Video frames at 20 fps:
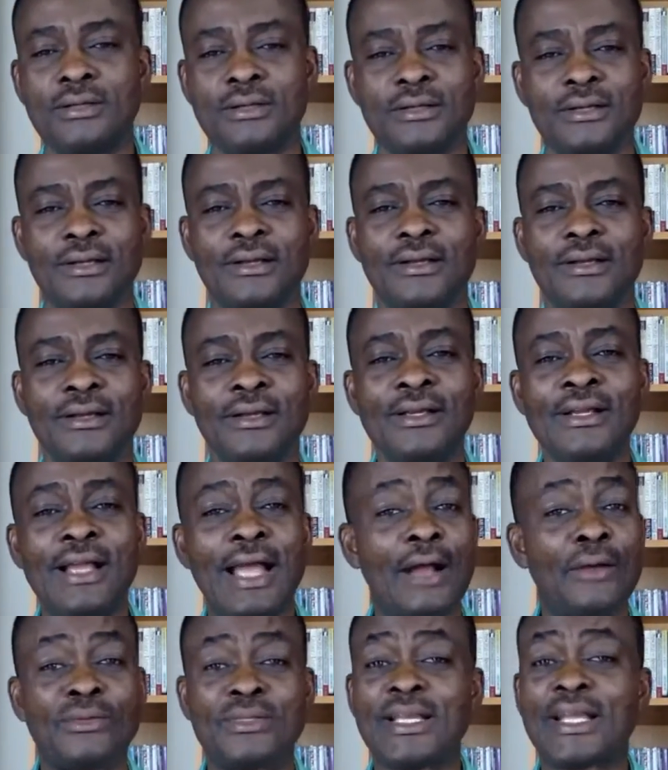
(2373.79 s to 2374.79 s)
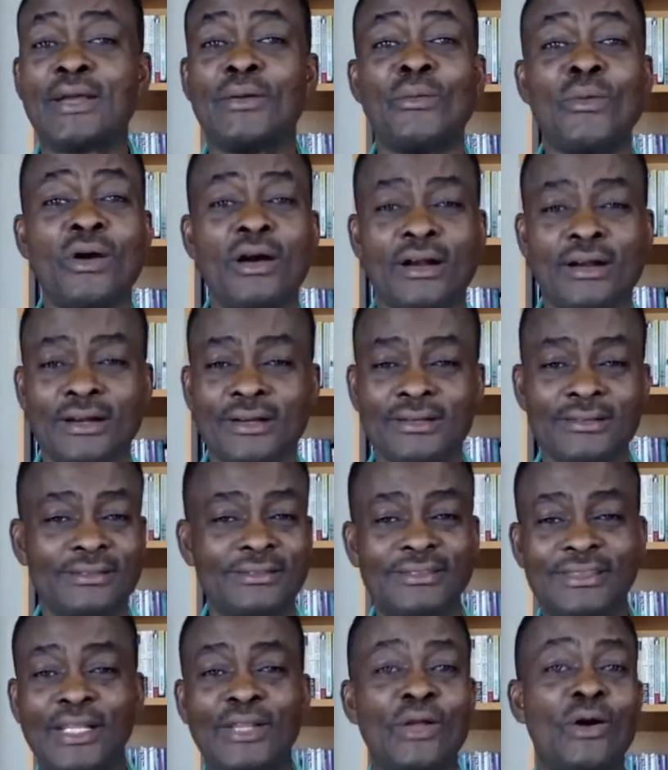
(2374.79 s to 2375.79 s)
I could take a walk,
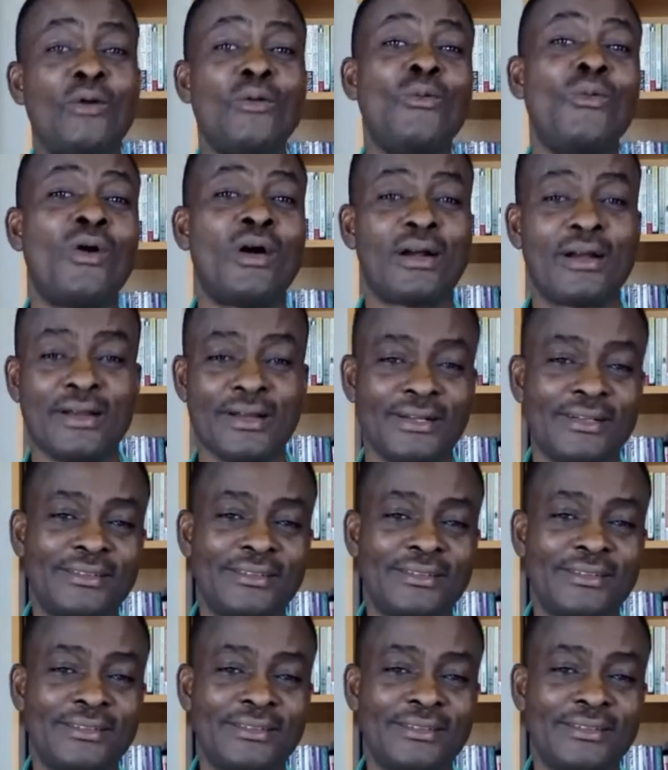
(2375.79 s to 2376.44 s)
the long walk.